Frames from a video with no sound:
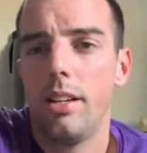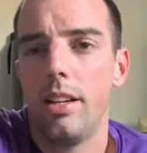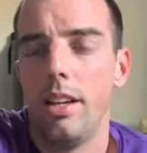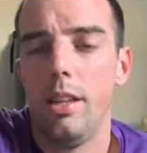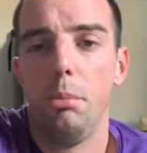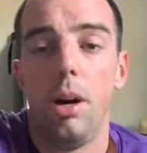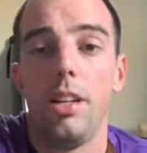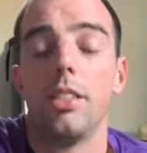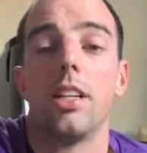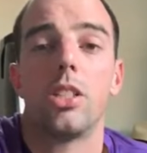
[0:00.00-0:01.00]
in the body.
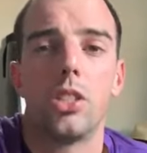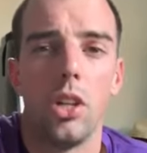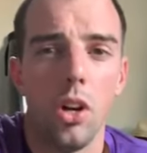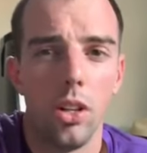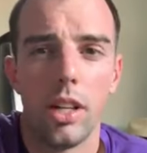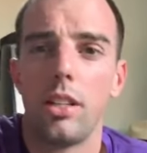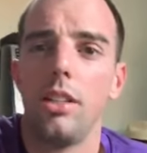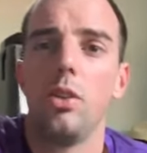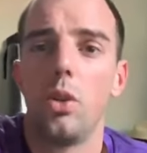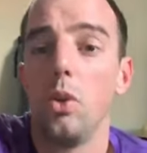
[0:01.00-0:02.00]
It's like salt. Like
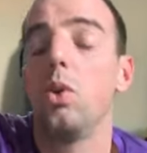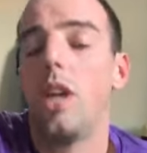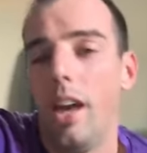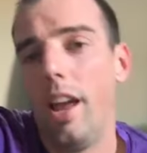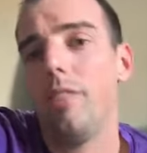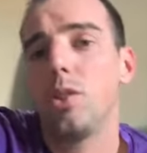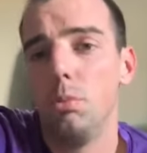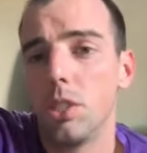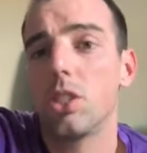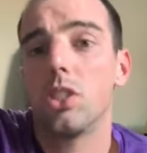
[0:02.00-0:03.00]
you can't have too
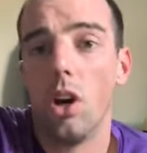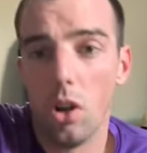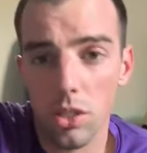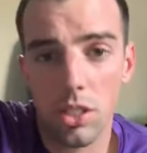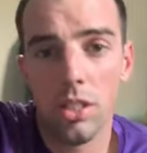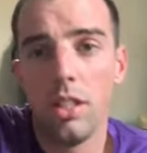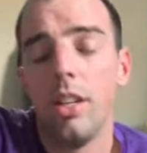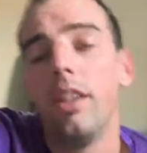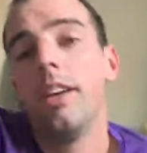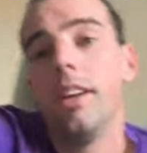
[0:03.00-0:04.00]
much salt.
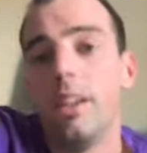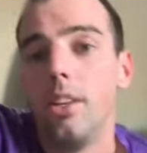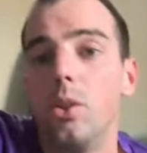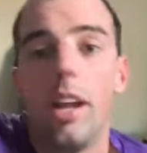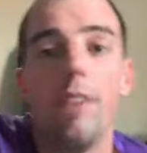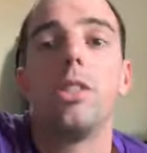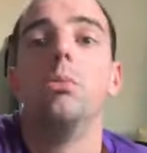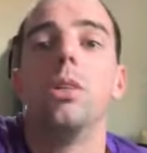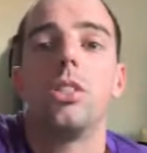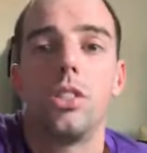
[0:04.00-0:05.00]
You can have too
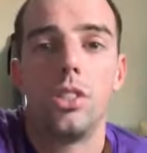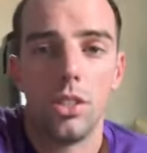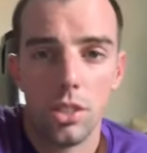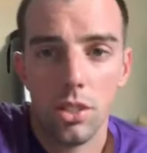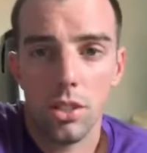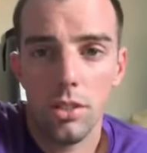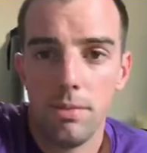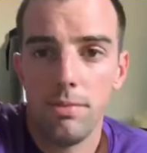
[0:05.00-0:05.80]
much sugar.